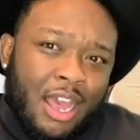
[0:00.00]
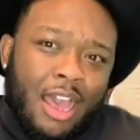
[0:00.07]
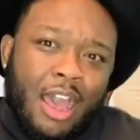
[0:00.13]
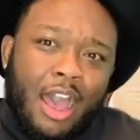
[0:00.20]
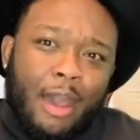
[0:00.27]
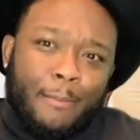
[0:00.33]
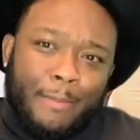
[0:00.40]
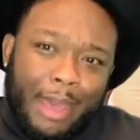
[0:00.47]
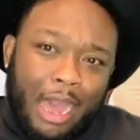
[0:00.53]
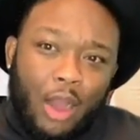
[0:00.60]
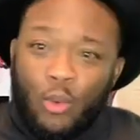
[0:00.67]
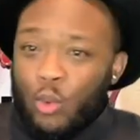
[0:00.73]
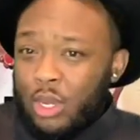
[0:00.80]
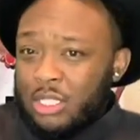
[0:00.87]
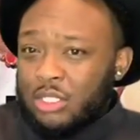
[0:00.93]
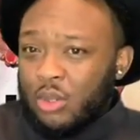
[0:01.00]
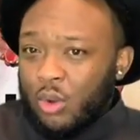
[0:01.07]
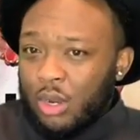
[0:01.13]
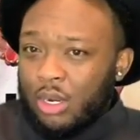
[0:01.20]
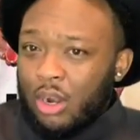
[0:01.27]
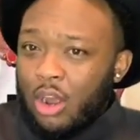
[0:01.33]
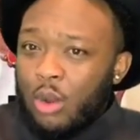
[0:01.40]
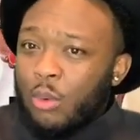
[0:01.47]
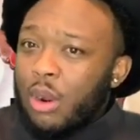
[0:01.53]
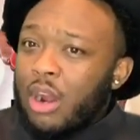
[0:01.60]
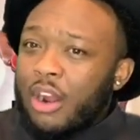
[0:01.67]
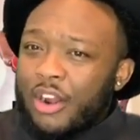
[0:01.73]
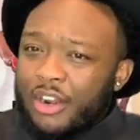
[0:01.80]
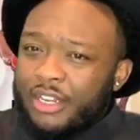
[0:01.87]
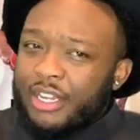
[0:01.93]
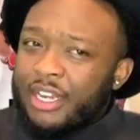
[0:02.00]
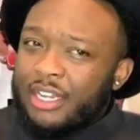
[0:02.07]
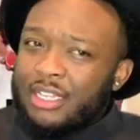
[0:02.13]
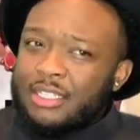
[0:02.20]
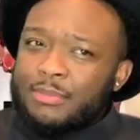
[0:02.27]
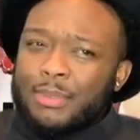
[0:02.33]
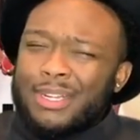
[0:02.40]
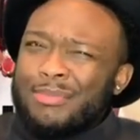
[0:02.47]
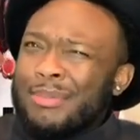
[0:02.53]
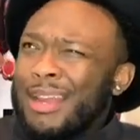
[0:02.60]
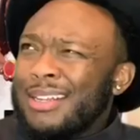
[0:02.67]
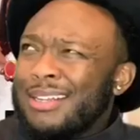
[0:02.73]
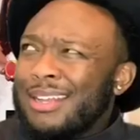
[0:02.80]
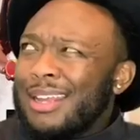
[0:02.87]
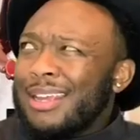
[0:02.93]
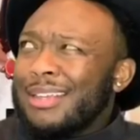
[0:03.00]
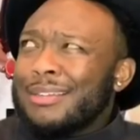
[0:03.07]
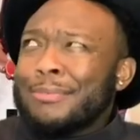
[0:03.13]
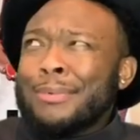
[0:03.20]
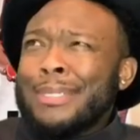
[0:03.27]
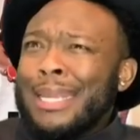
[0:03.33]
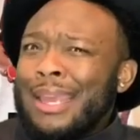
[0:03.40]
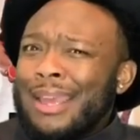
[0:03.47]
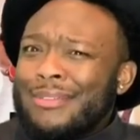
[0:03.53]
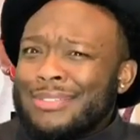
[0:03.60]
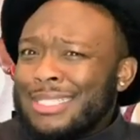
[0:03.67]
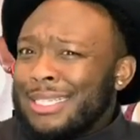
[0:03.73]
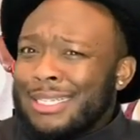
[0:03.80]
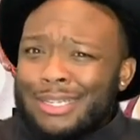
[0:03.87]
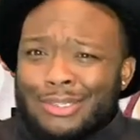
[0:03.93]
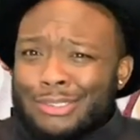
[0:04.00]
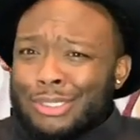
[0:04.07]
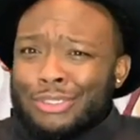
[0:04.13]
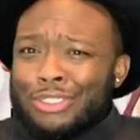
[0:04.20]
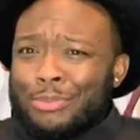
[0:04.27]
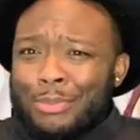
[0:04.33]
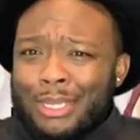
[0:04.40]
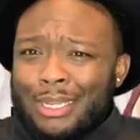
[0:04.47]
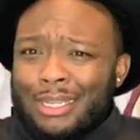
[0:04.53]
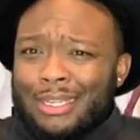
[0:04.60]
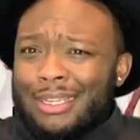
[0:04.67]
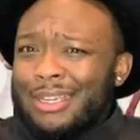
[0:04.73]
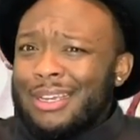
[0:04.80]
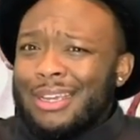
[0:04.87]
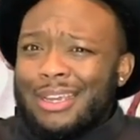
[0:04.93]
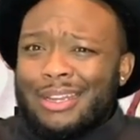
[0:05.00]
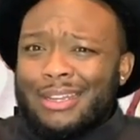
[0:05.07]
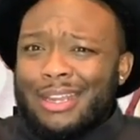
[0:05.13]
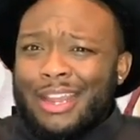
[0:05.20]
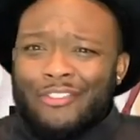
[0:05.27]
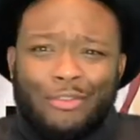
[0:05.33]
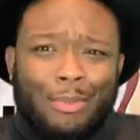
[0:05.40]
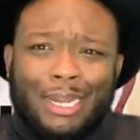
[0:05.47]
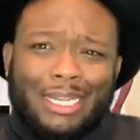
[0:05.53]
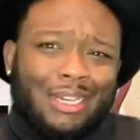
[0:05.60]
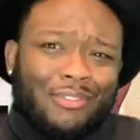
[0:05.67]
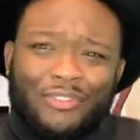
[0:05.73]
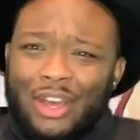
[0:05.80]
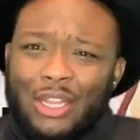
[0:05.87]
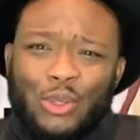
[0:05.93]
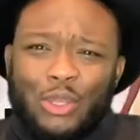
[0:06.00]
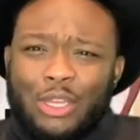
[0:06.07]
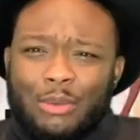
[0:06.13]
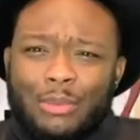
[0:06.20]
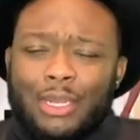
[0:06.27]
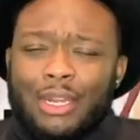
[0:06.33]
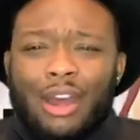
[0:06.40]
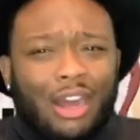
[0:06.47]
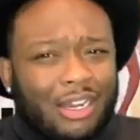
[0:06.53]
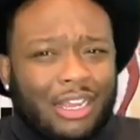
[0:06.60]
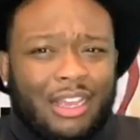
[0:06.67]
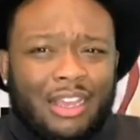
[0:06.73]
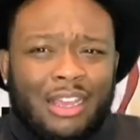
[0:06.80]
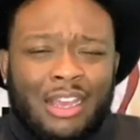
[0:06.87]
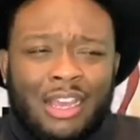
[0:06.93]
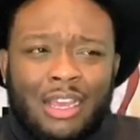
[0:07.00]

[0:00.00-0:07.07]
about what's going on with her and Dennis. But I'm kind of like, when they have seen it on social media and everybody unfollowing him and all that,